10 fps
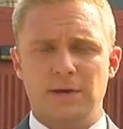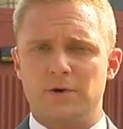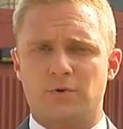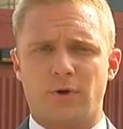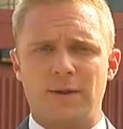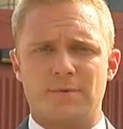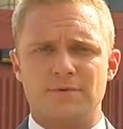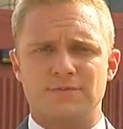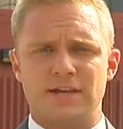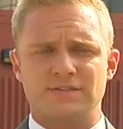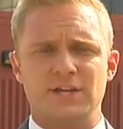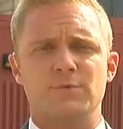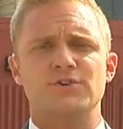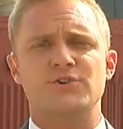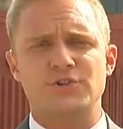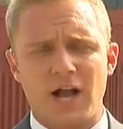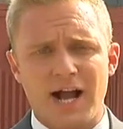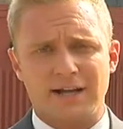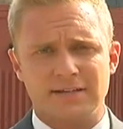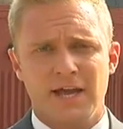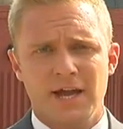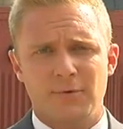Bill Kramer says he was shocked